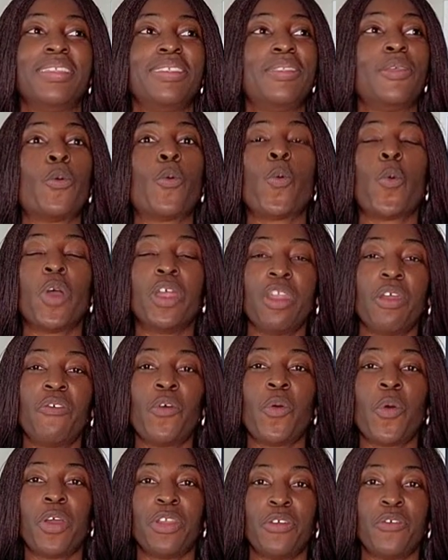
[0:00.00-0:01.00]
the
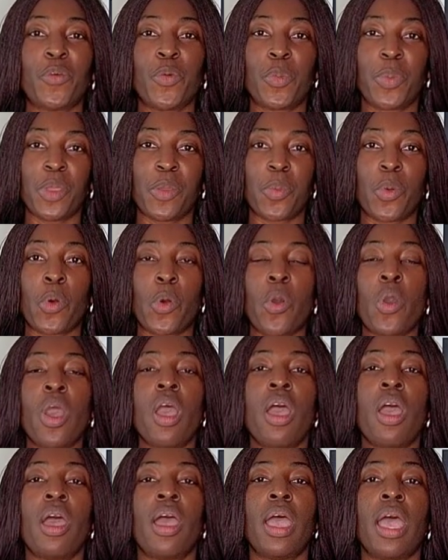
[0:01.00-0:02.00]
wonderful people
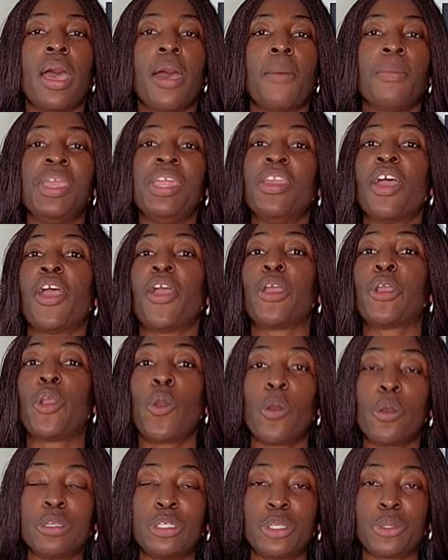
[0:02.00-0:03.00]
in our
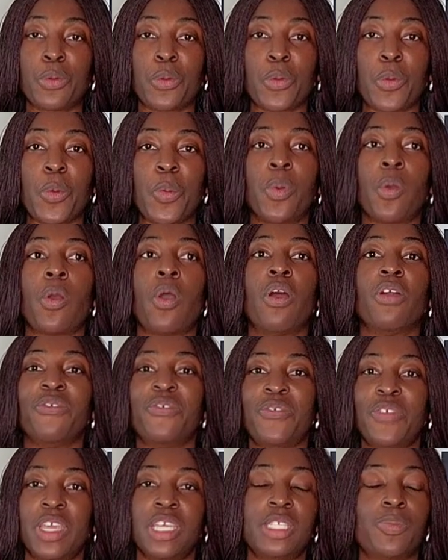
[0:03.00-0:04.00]
Coach group on
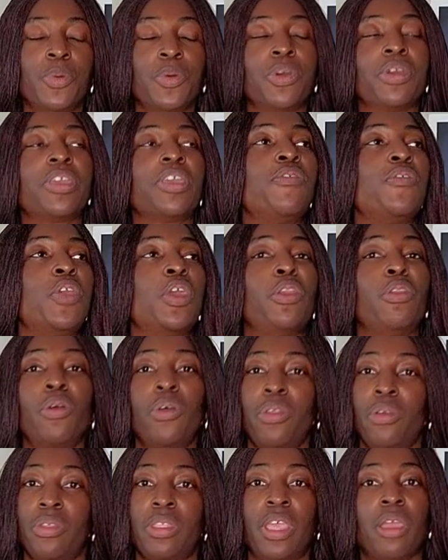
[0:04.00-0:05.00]
Facebook. If you're
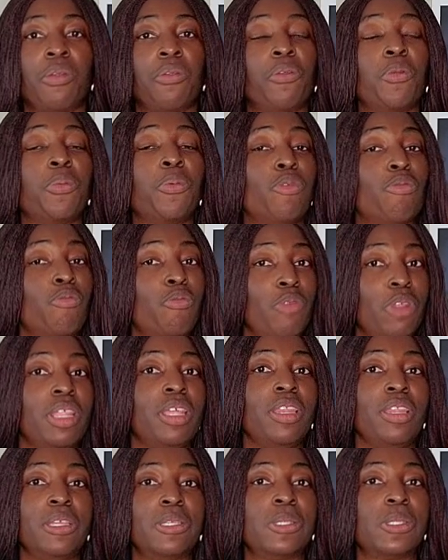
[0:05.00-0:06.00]
not on that group, you
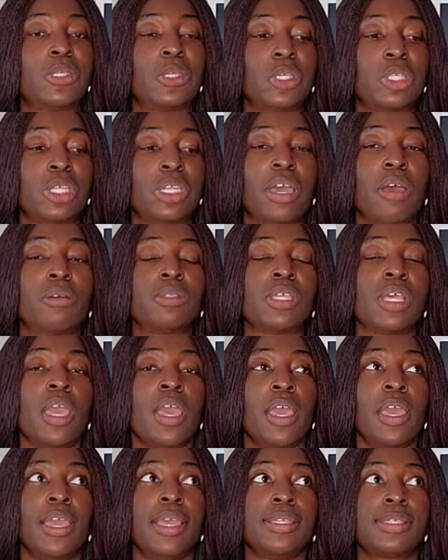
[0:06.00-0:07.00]
really need to search it out.
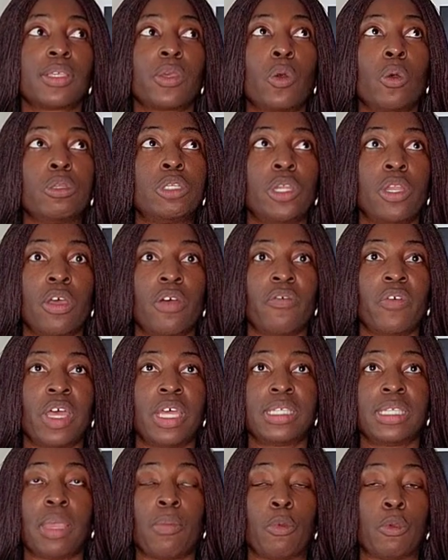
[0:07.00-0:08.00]
It's Coach
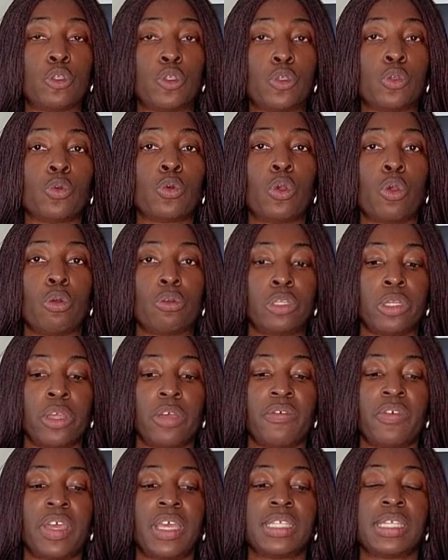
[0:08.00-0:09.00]
Lovers. I'm on 2, Coach
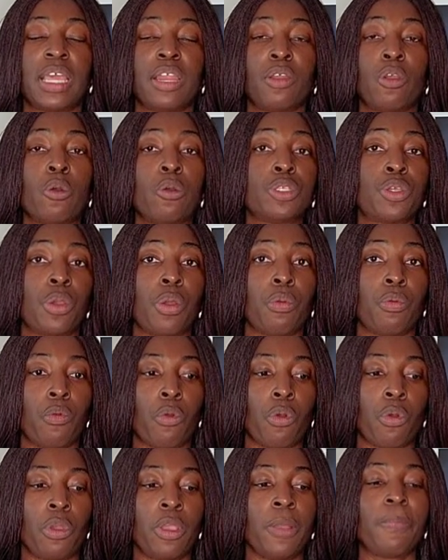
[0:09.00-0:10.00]
Lovers and Coach Gone
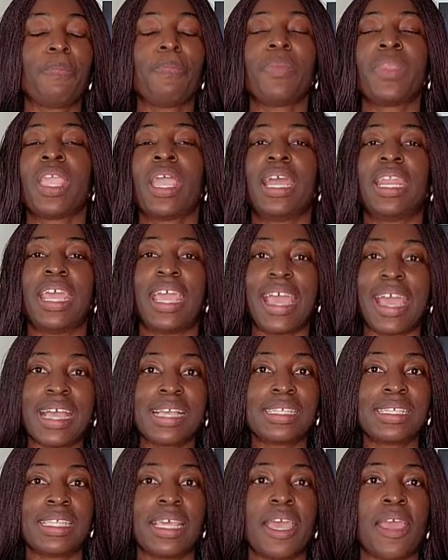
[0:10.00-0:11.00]
Rogue. And I
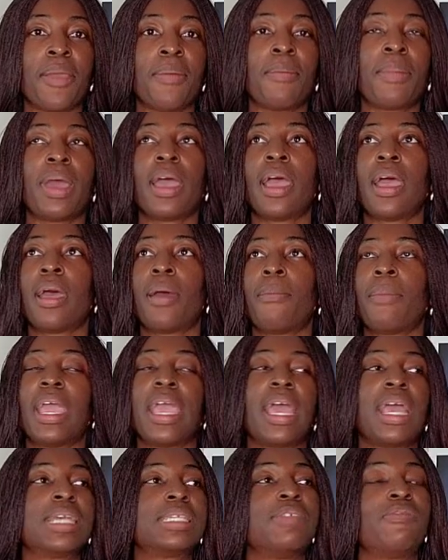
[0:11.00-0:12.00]
asked them, I
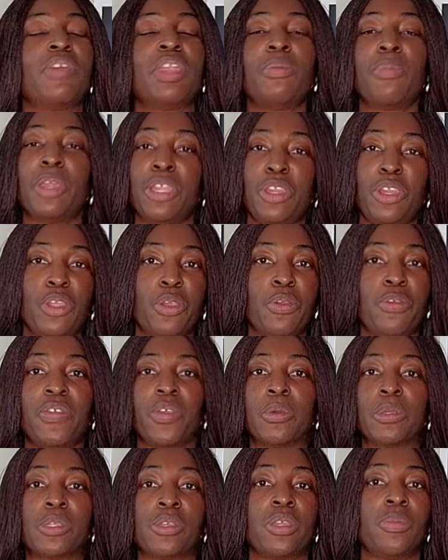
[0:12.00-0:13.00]
asked if anybody knew if
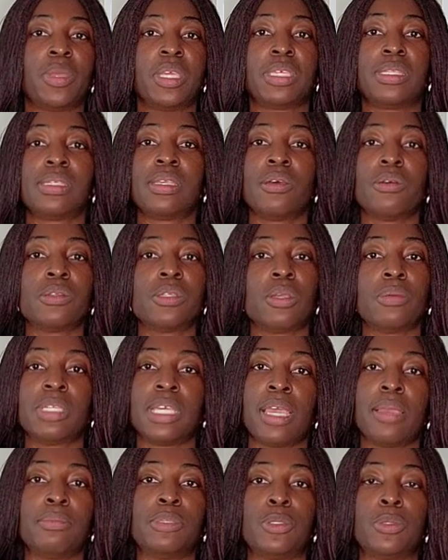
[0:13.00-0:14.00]
there was going to be a sale
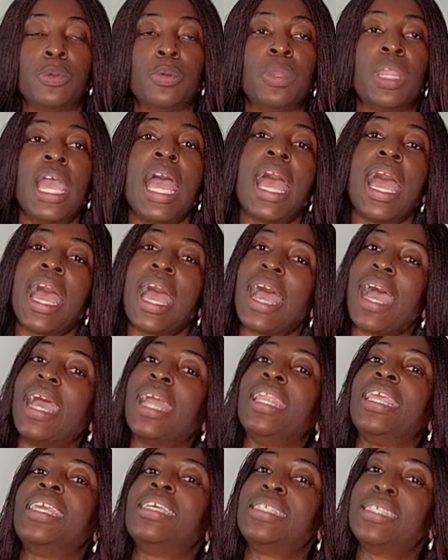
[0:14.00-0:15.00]
sometime soon.
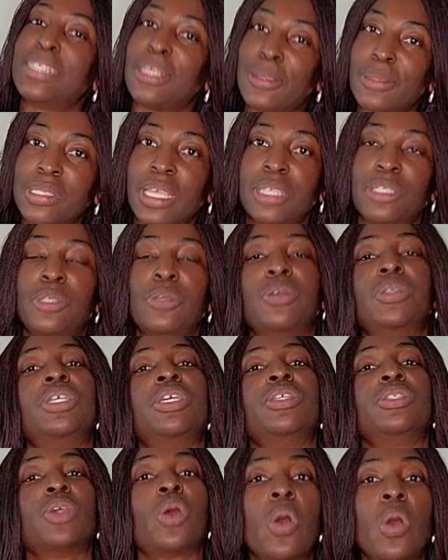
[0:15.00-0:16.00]
And a sales
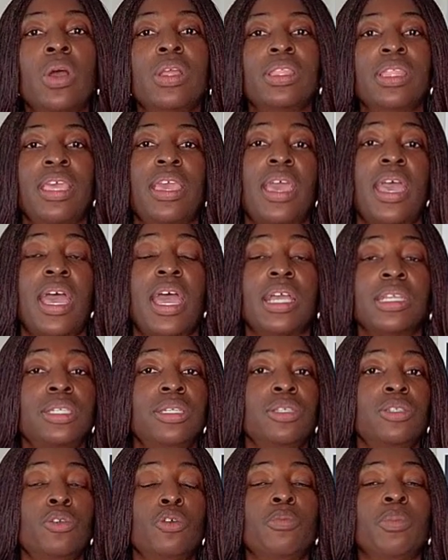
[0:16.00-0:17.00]
associate on there
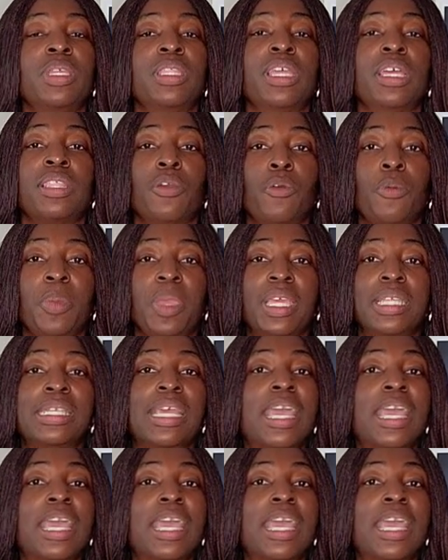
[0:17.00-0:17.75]
actually told me that there will be a